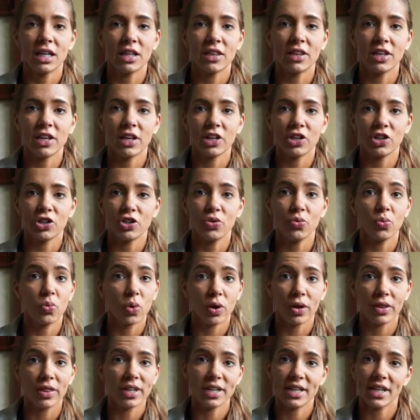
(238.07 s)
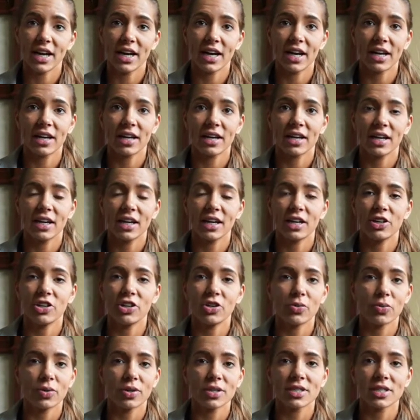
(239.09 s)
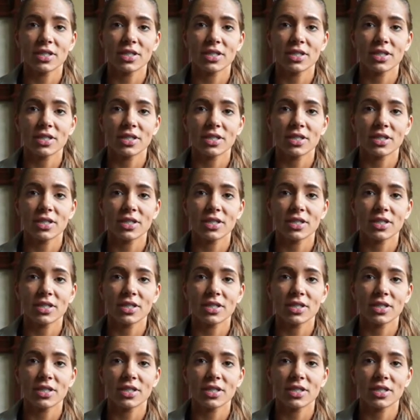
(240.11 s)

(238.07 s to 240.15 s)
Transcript: then you won the day and you were